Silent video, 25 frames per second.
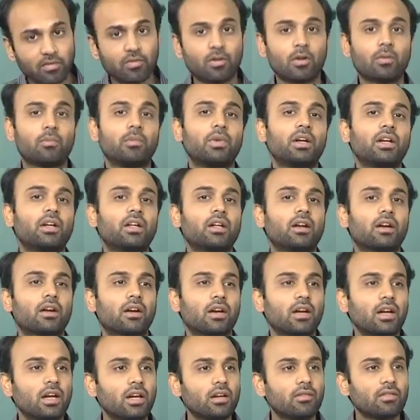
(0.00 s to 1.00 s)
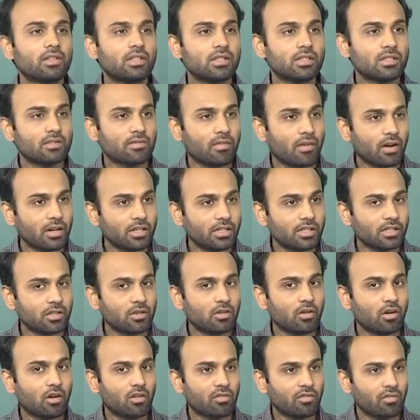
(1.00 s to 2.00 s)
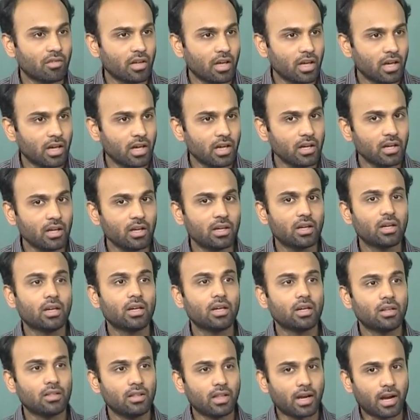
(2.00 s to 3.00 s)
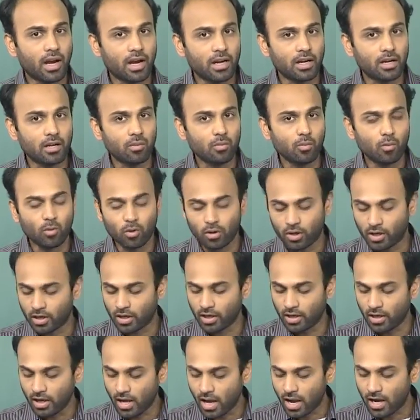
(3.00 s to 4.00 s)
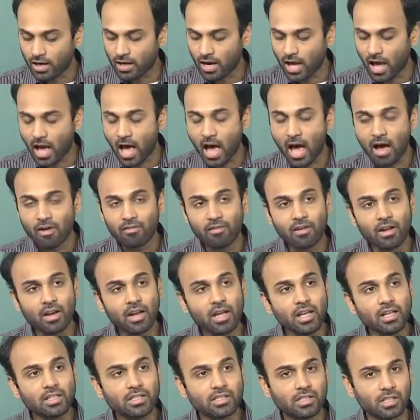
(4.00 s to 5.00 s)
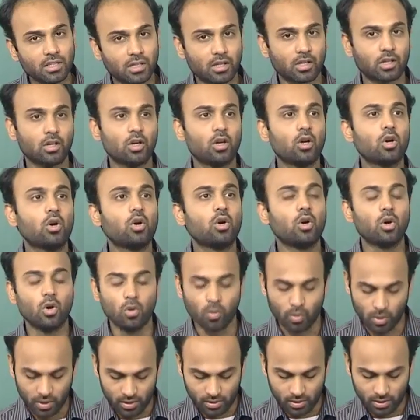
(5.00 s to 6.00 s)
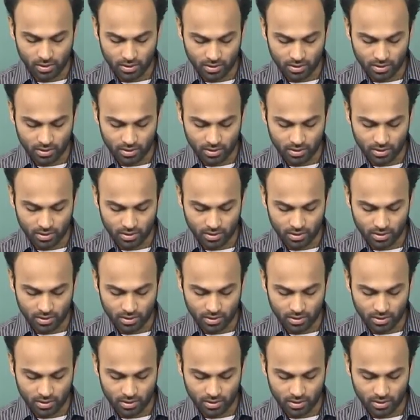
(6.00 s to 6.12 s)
for bit error rate, which is a function of a, the random quantity, and average it over the